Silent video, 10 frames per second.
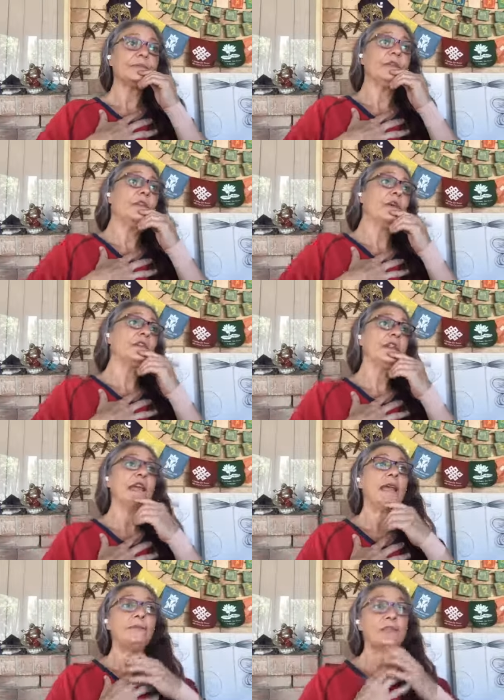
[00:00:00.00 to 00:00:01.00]
the words
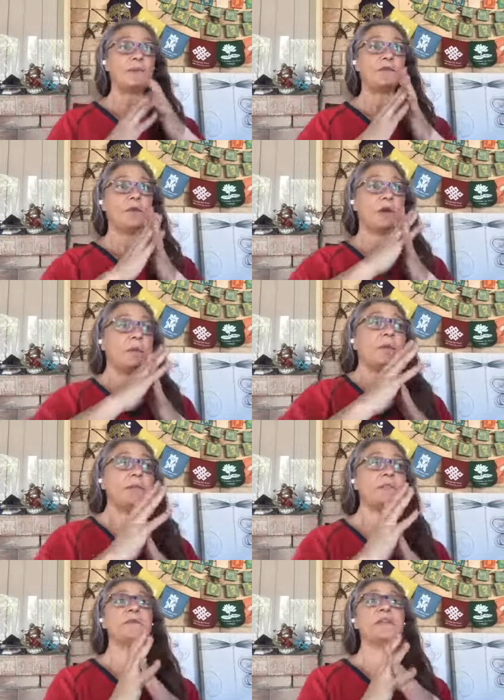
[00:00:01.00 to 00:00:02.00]
came just before I come on.
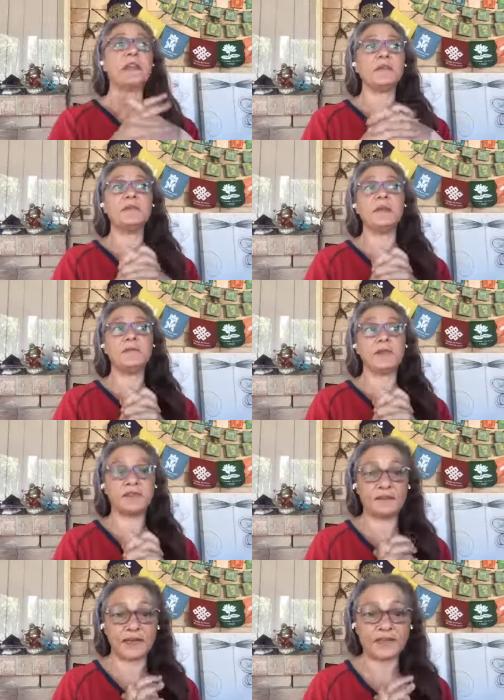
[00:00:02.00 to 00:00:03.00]
This was another mini
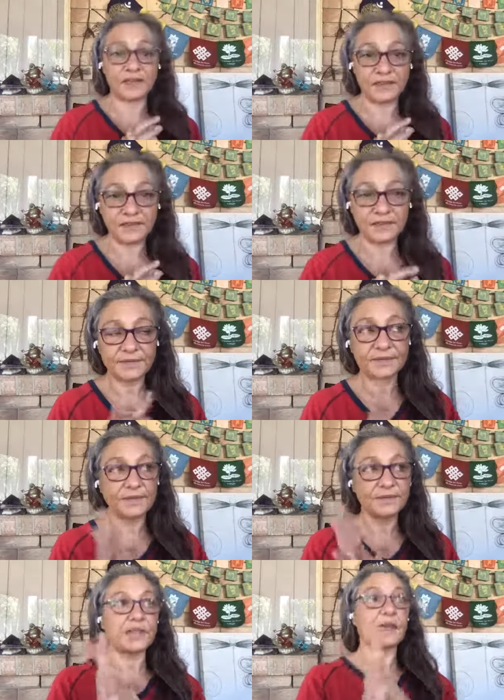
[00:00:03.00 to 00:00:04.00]
resurrection.
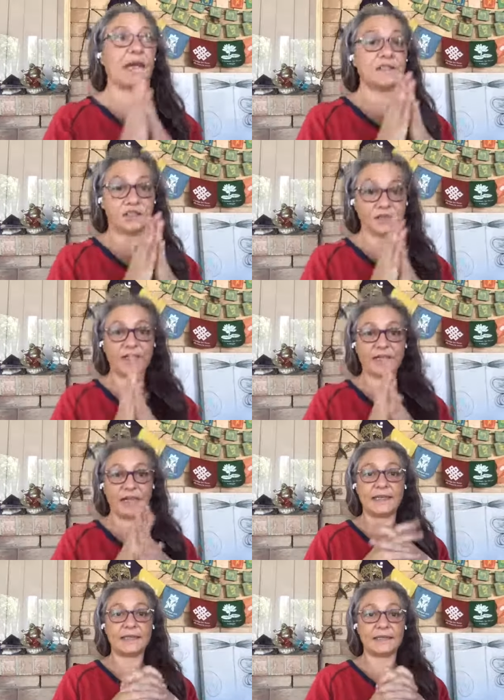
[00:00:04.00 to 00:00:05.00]
The last three
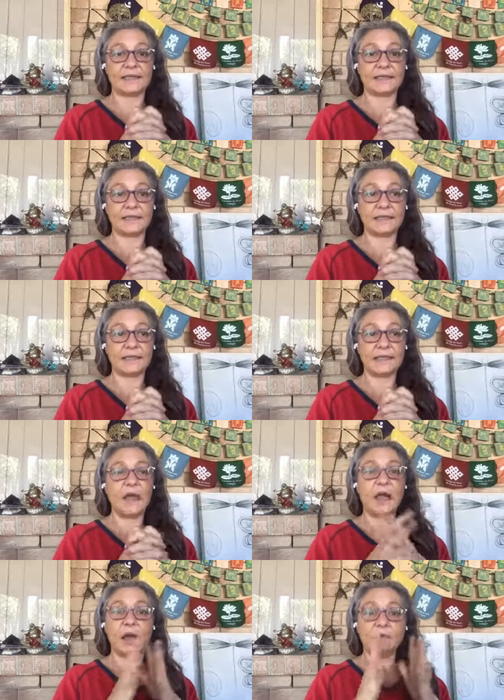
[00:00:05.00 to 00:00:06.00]
days,
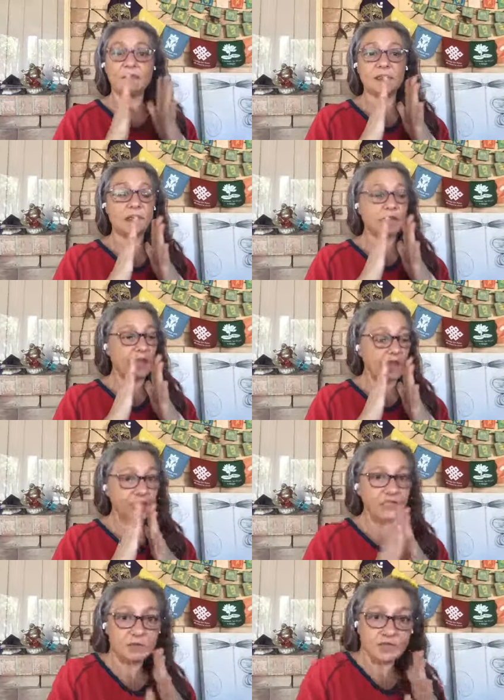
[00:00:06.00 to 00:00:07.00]
I was the
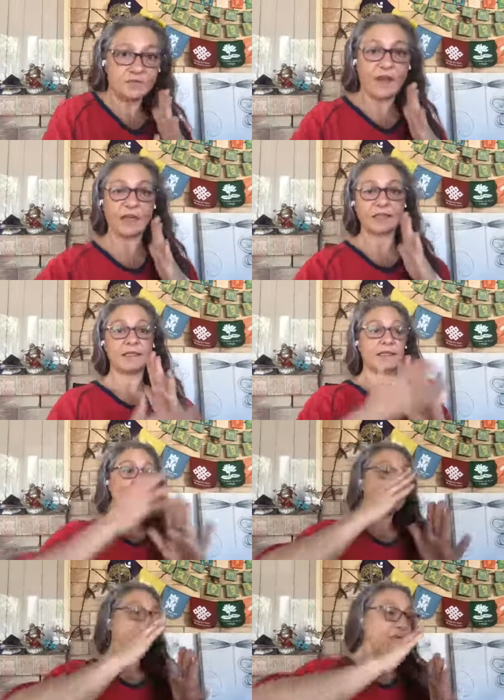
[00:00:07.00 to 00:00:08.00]
energy was flat.
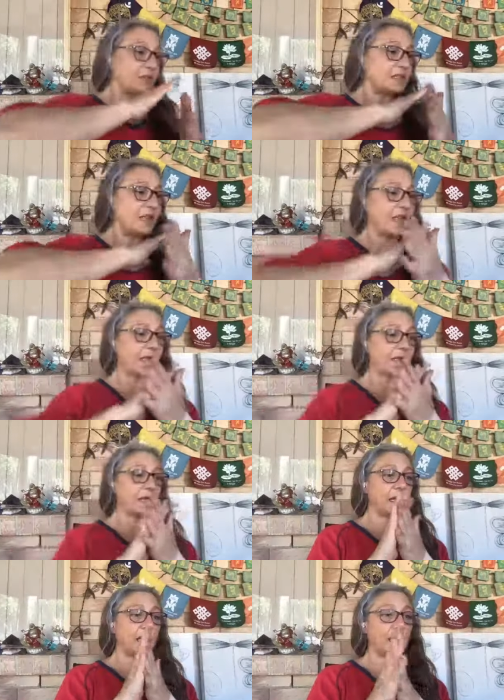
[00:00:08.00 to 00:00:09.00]
It was like
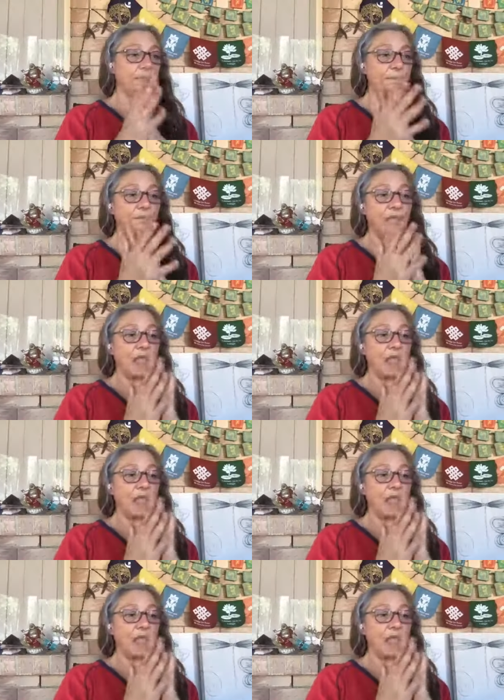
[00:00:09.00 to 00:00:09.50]
um,